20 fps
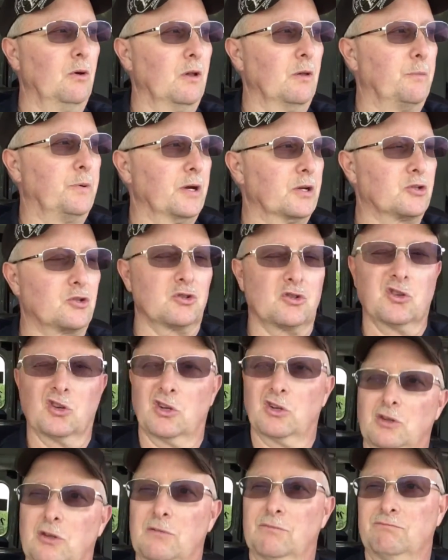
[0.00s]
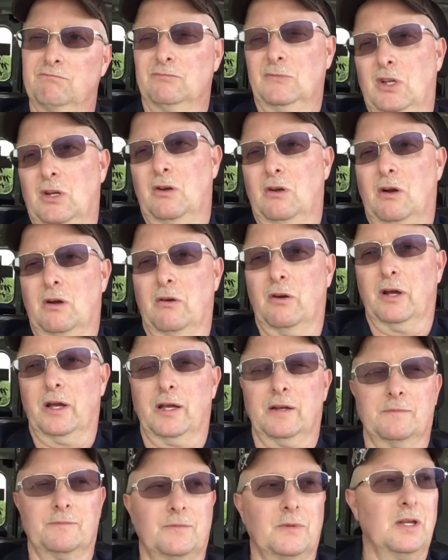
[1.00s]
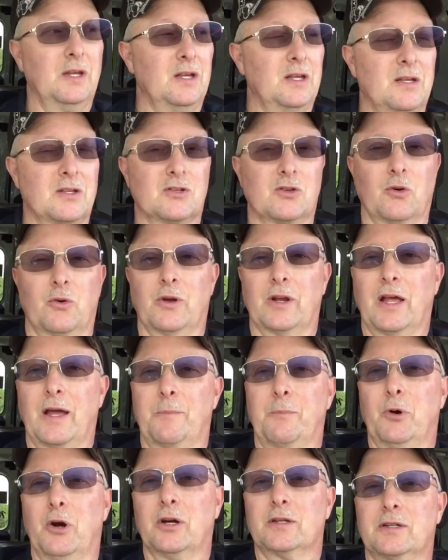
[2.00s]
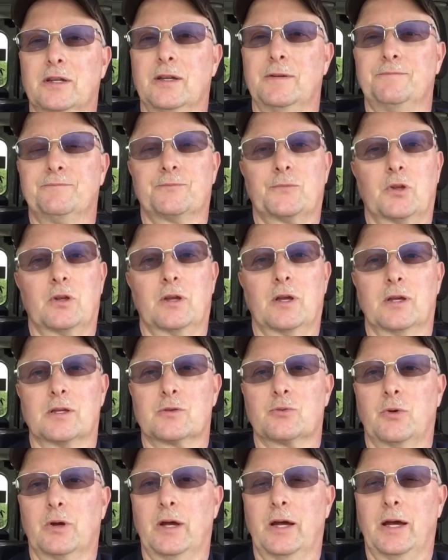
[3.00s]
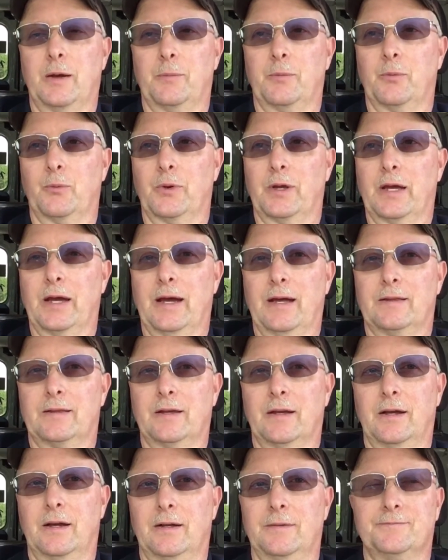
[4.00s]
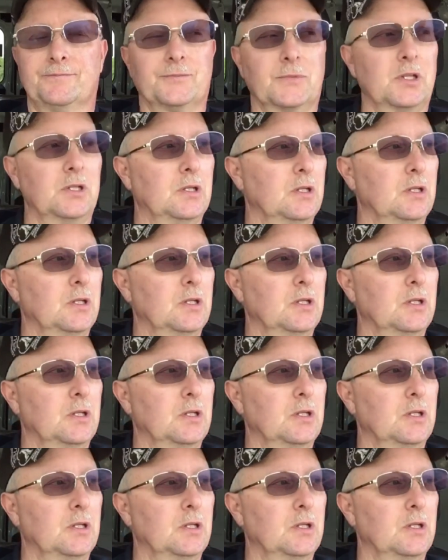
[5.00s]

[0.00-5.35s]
Well, the pictures look, all right. So when I booked it, guess what happened? We got there.